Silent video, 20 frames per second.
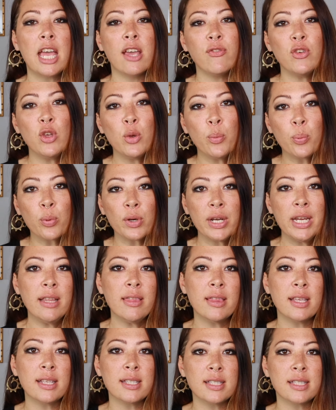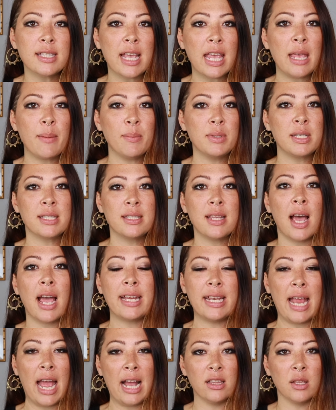if you bring the same
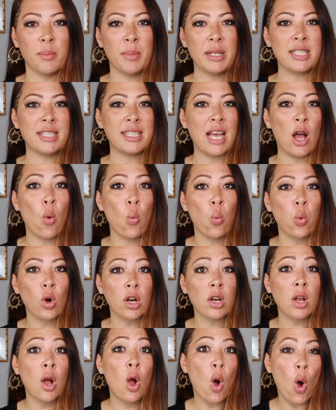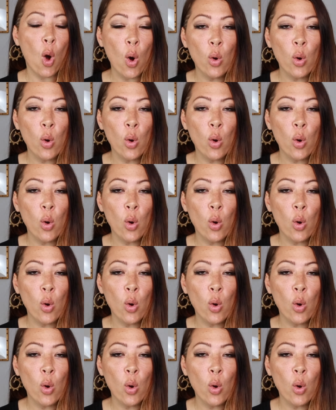design elements that work